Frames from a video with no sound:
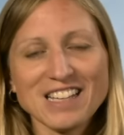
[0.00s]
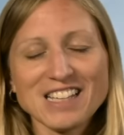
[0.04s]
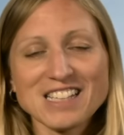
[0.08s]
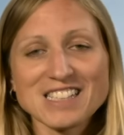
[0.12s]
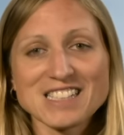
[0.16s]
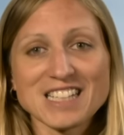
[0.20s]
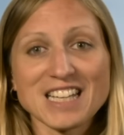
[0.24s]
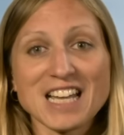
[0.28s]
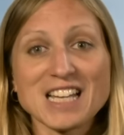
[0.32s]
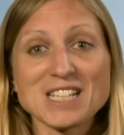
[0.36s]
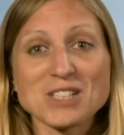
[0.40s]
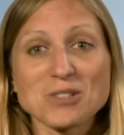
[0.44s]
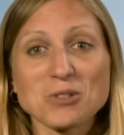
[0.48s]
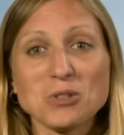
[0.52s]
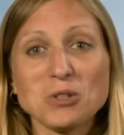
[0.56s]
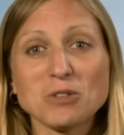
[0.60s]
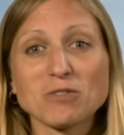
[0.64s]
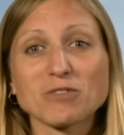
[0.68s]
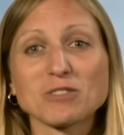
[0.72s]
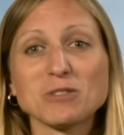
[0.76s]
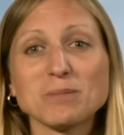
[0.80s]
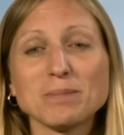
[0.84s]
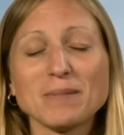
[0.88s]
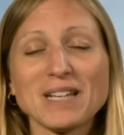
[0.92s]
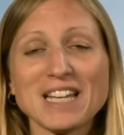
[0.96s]
So that's all
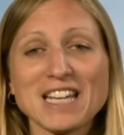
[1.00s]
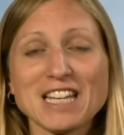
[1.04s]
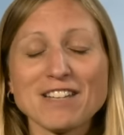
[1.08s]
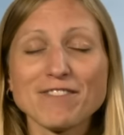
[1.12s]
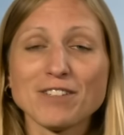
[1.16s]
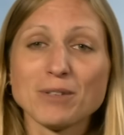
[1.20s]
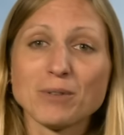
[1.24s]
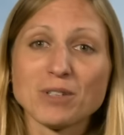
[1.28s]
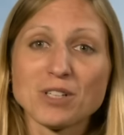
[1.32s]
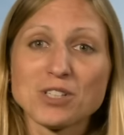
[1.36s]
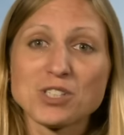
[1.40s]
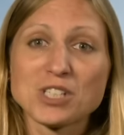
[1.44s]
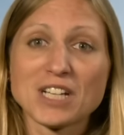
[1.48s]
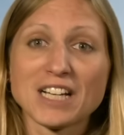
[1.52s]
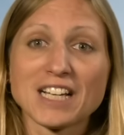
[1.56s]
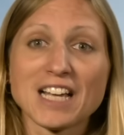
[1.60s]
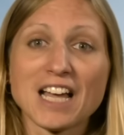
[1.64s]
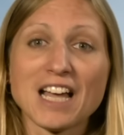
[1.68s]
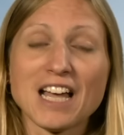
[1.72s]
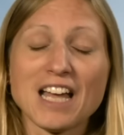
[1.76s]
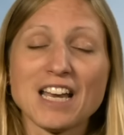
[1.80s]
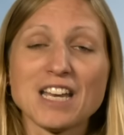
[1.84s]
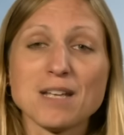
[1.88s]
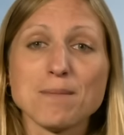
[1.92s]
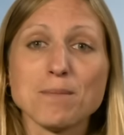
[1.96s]
from me. If you want to check
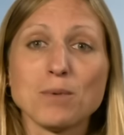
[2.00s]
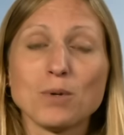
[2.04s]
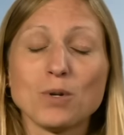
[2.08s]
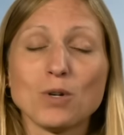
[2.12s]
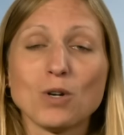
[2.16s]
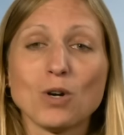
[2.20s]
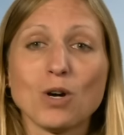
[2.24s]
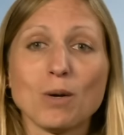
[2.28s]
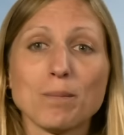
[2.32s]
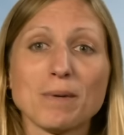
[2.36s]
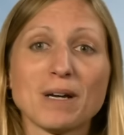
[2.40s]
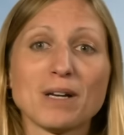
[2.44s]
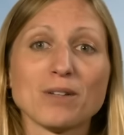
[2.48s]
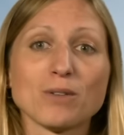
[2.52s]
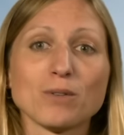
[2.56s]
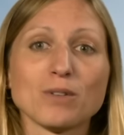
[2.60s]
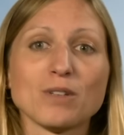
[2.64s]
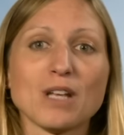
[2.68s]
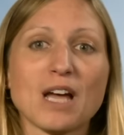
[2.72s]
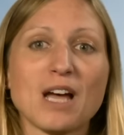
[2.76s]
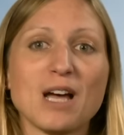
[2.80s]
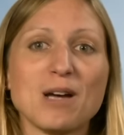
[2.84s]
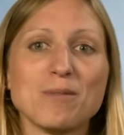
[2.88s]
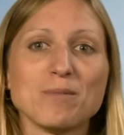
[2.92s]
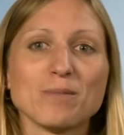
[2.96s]
out any more about
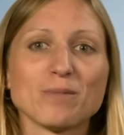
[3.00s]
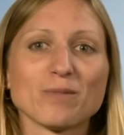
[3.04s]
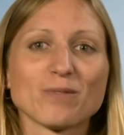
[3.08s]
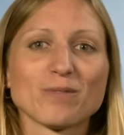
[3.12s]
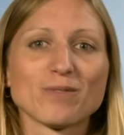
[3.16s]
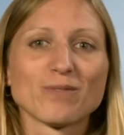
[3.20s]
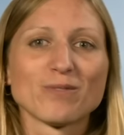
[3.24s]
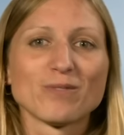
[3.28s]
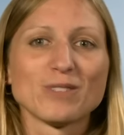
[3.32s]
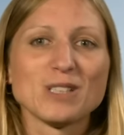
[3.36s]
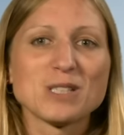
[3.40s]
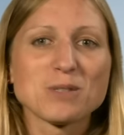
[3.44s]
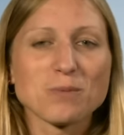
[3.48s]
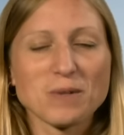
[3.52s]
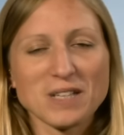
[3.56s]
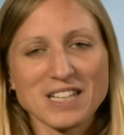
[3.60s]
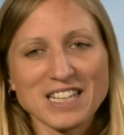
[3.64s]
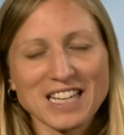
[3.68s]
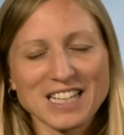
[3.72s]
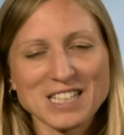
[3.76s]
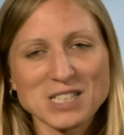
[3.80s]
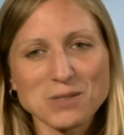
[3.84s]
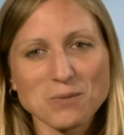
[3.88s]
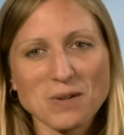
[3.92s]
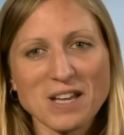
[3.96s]
this
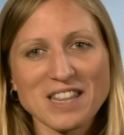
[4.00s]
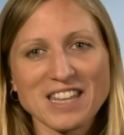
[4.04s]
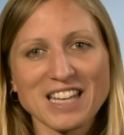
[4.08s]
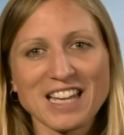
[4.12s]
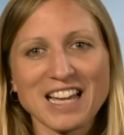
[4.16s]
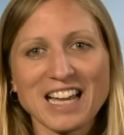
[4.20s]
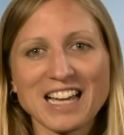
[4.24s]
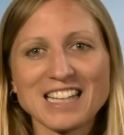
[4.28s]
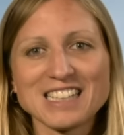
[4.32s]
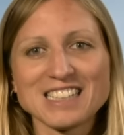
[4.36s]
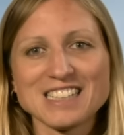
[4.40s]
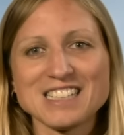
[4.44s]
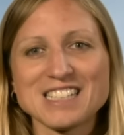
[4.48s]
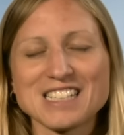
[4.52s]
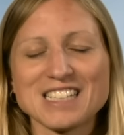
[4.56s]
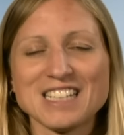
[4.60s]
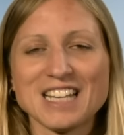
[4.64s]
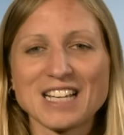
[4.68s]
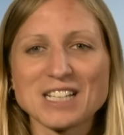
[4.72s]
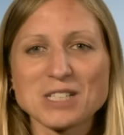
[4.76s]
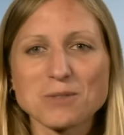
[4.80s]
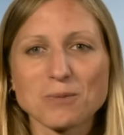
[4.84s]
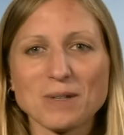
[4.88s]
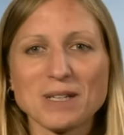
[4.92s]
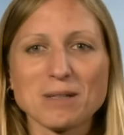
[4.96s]
weekend's weather and into
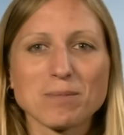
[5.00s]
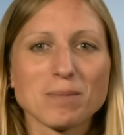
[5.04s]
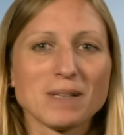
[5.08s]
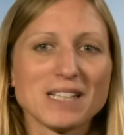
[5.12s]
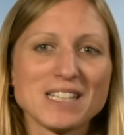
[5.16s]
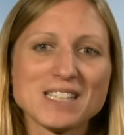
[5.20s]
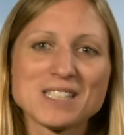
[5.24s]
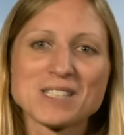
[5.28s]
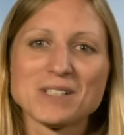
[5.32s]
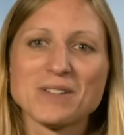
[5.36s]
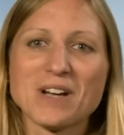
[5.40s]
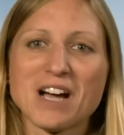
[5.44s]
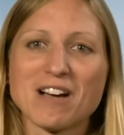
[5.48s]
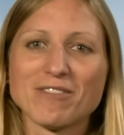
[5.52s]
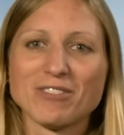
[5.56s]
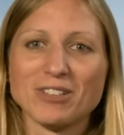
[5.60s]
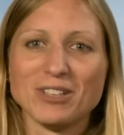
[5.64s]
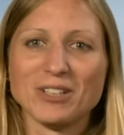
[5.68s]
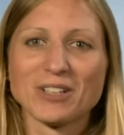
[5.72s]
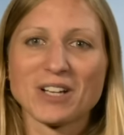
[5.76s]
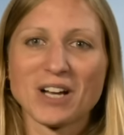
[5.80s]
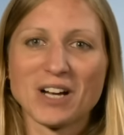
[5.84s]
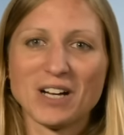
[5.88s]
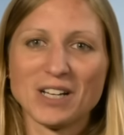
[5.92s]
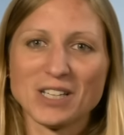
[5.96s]
next week, please do have a
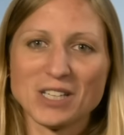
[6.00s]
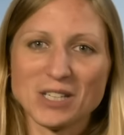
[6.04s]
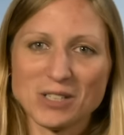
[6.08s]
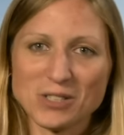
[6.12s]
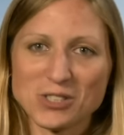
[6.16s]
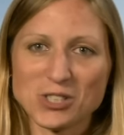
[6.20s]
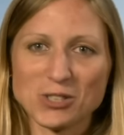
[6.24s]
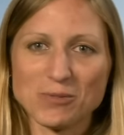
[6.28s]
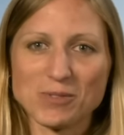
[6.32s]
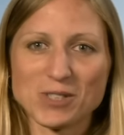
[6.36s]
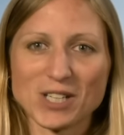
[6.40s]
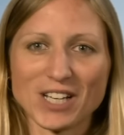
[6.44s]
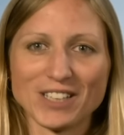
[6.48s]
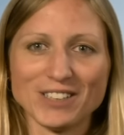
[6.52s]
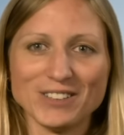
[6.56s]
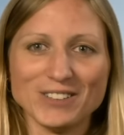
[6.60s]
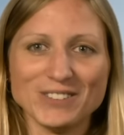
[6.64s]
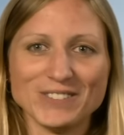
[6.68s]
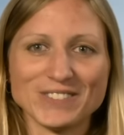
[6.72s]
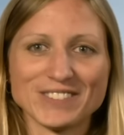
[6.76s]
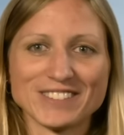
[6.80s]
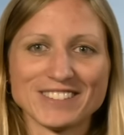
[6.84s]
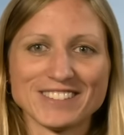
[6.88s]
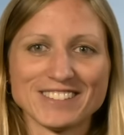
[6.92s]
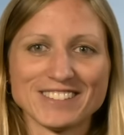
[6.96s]
look at our YouTube channel.